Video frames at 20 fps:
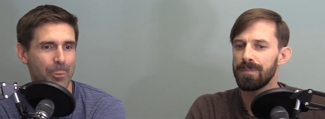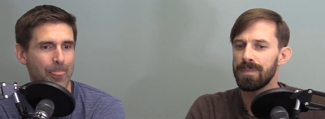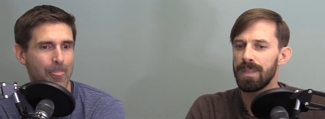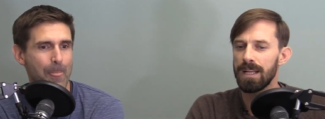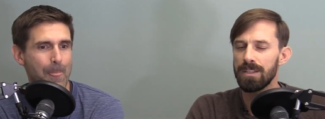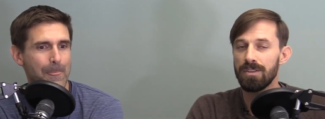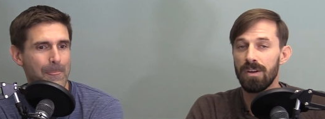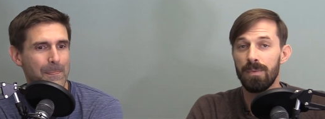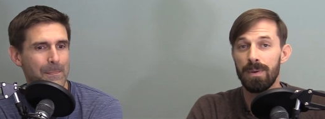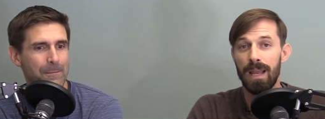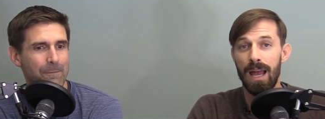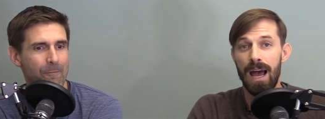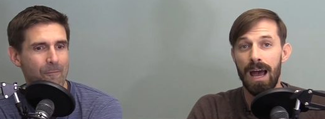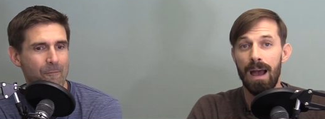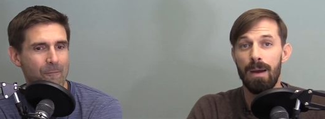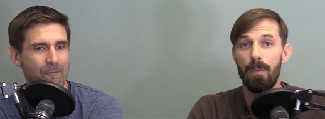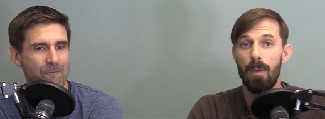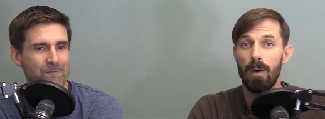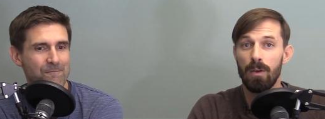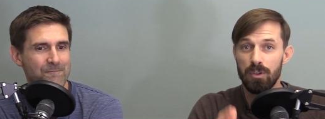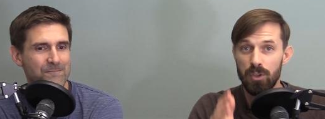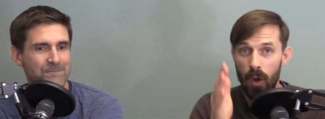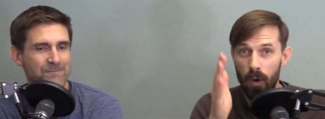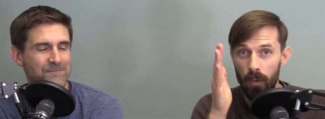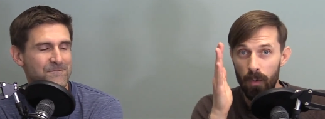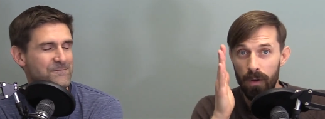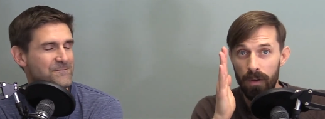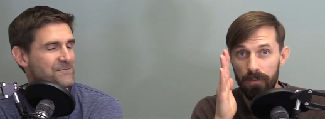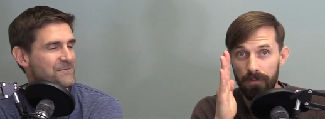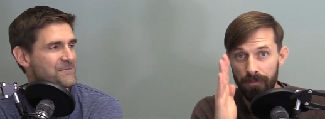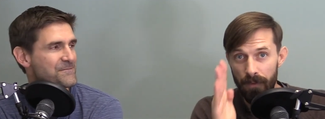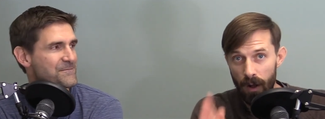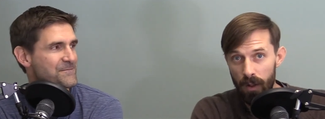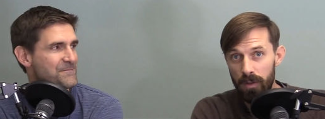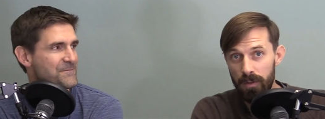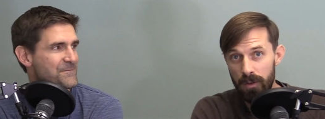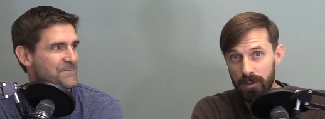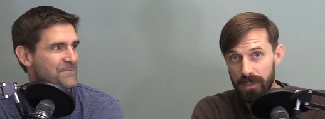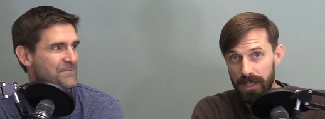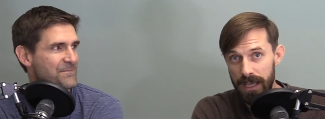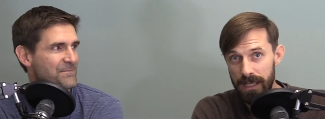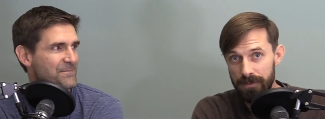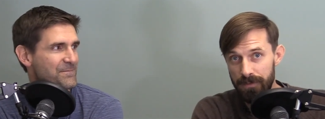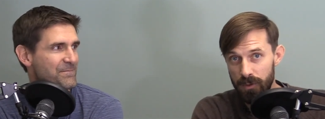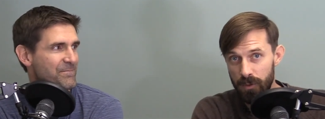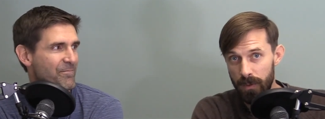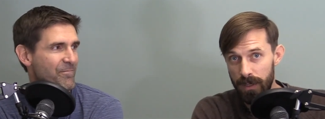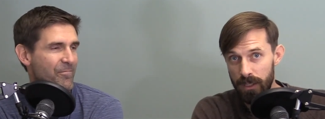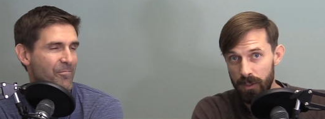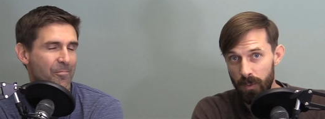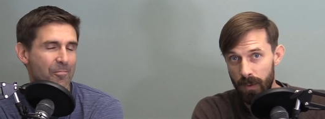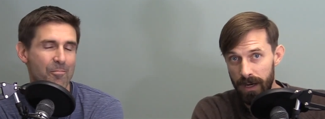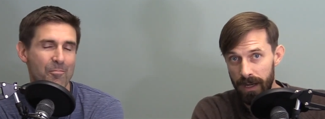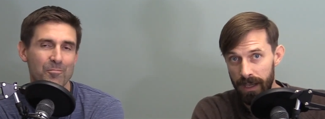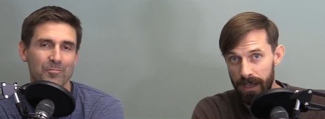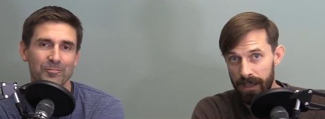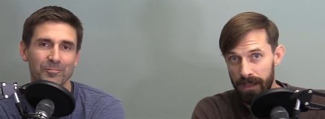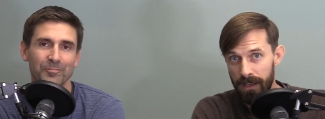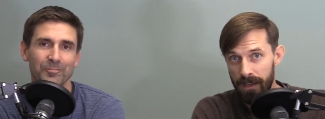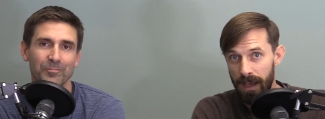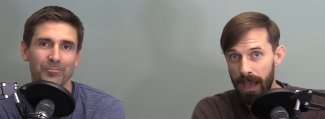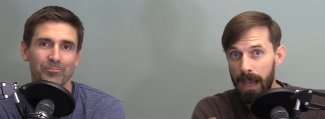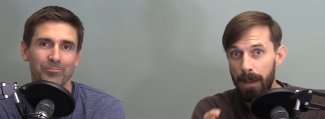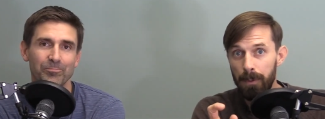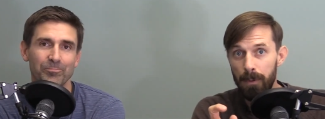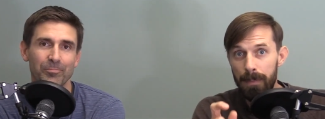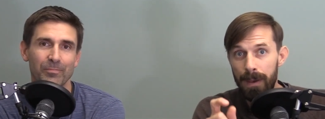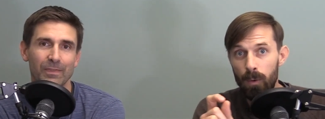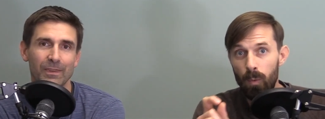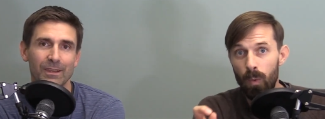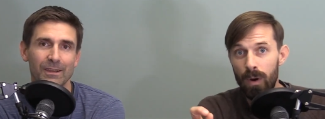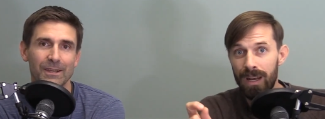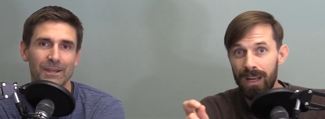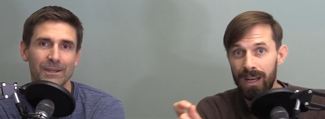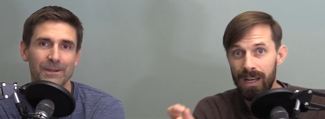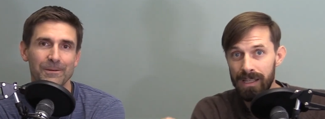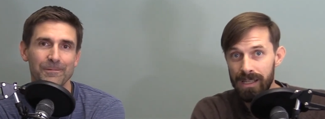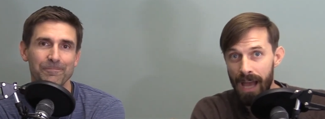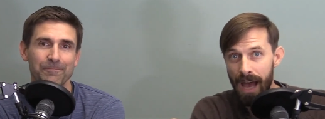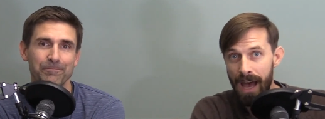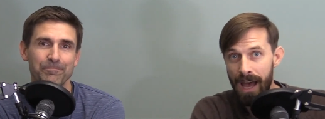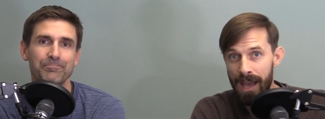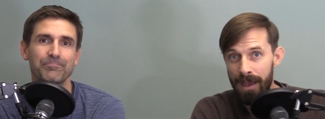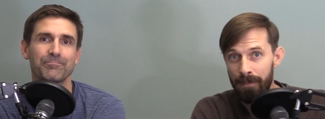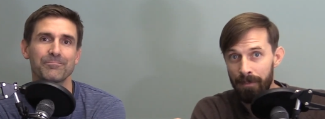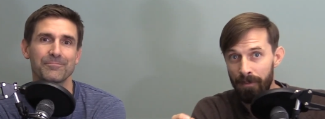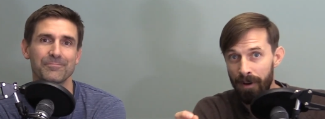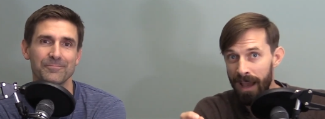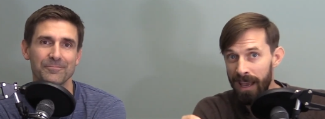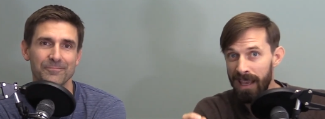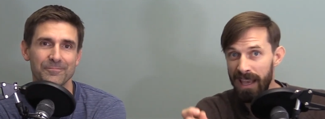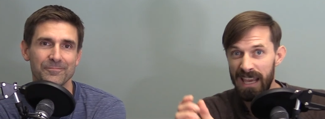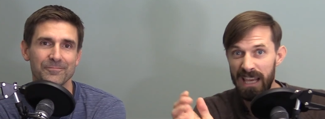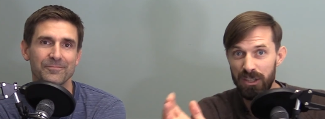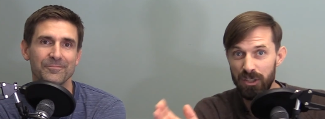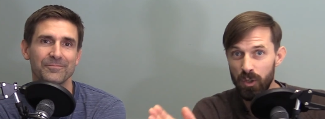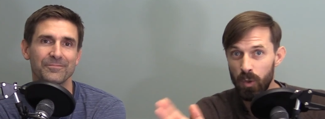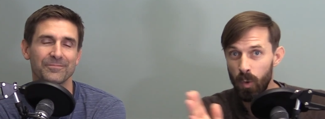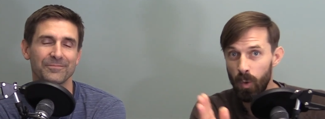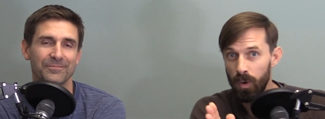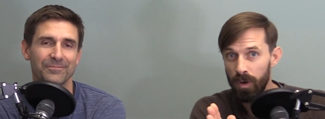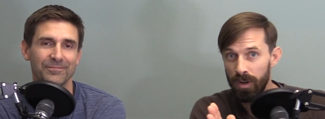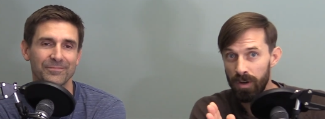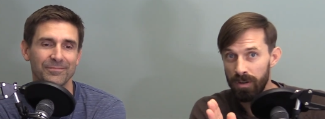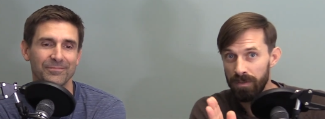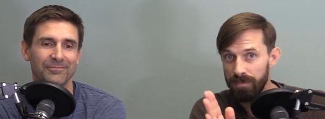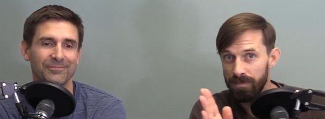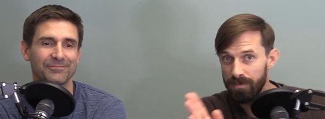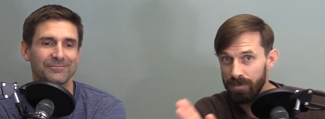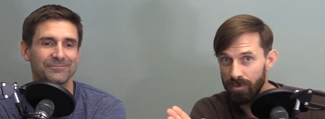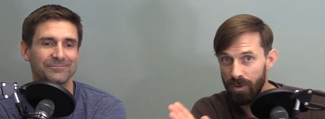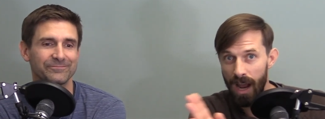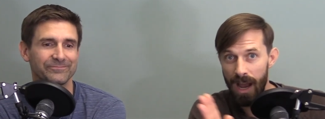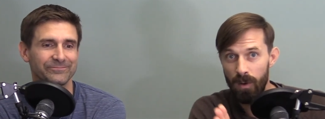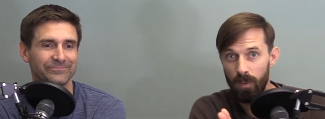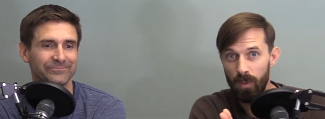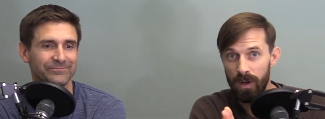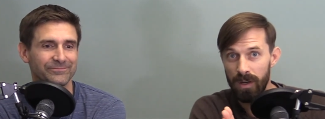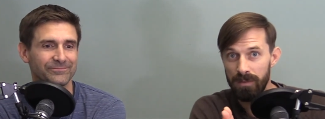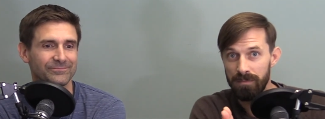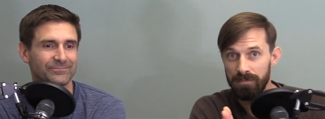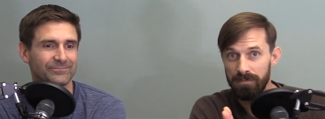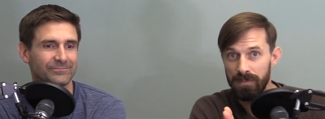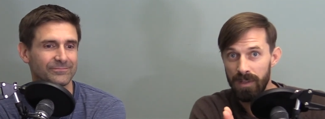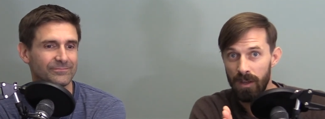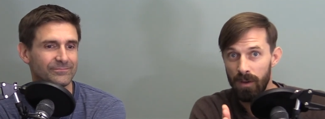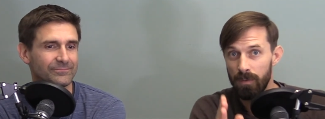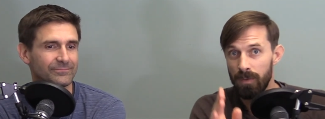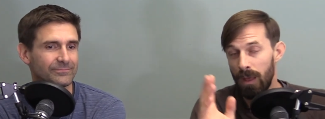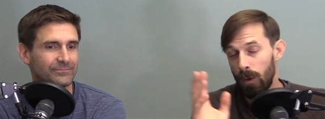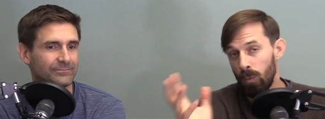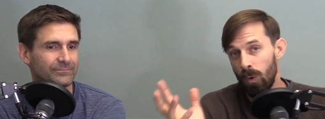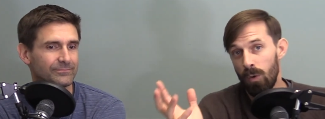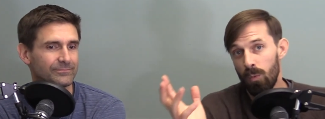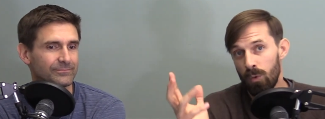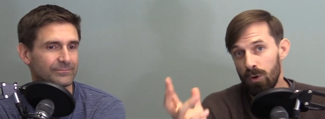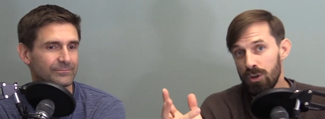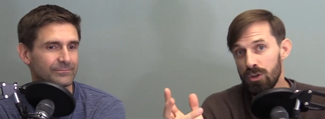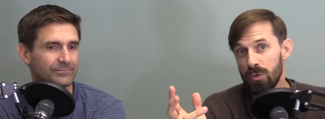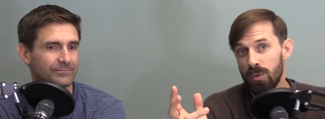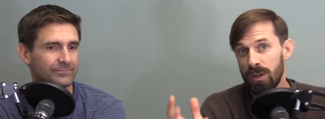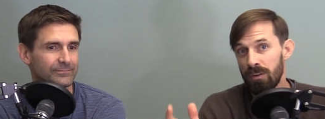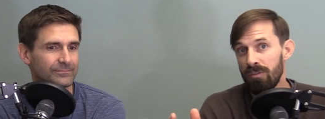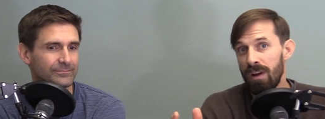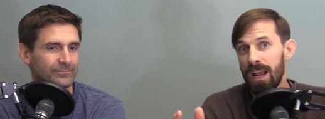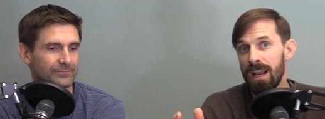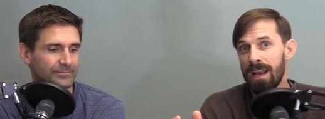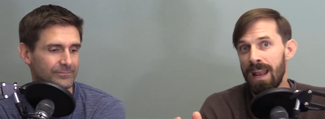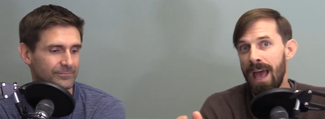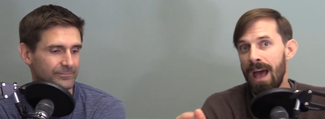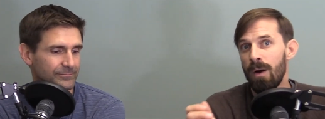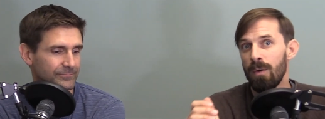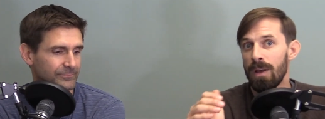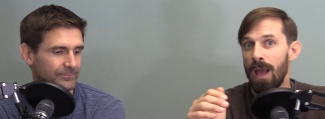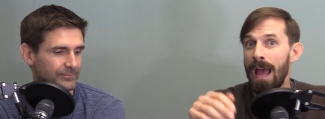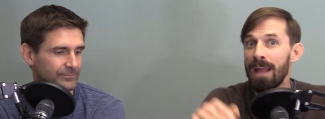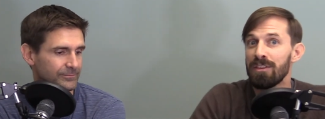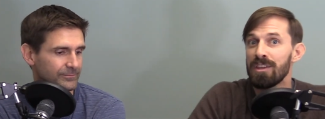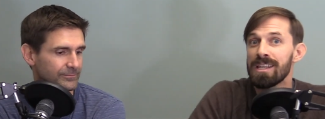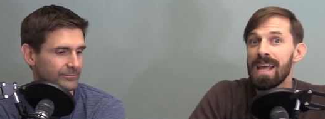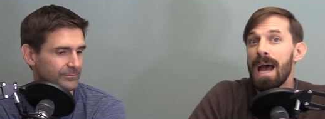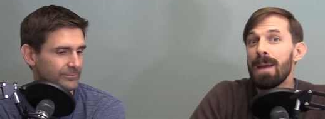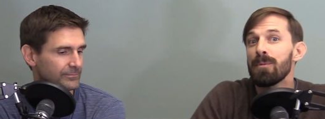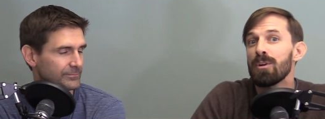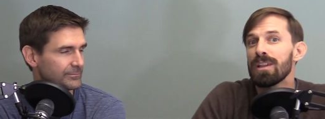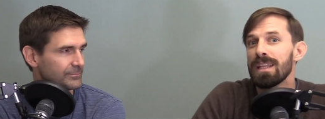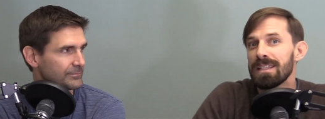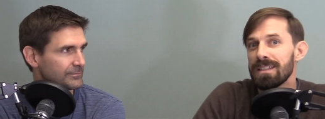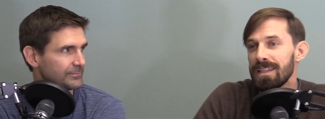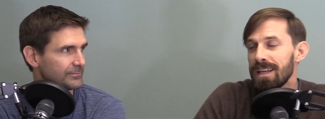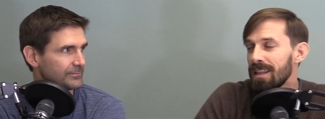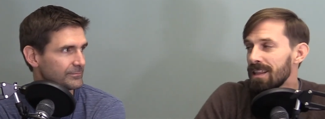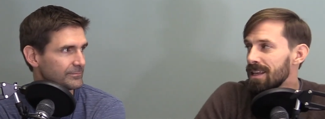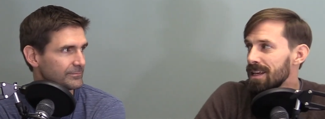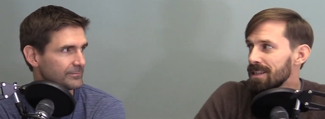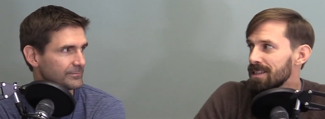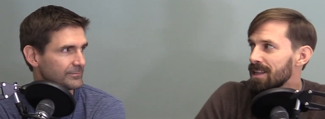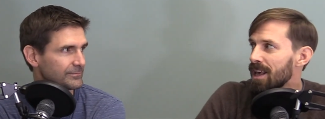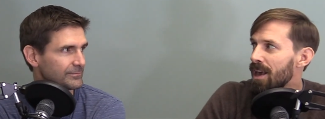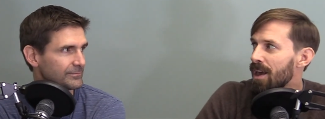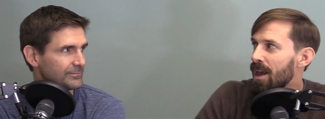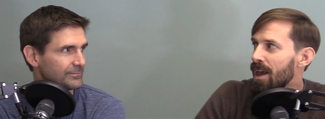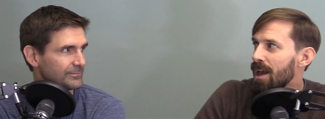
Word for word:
Speaker 1: That's all we got. So follow those things for twenty twenty. Implement one at a time, right? Each quarter, try one. What we're doing right now, at the time you're listening to this,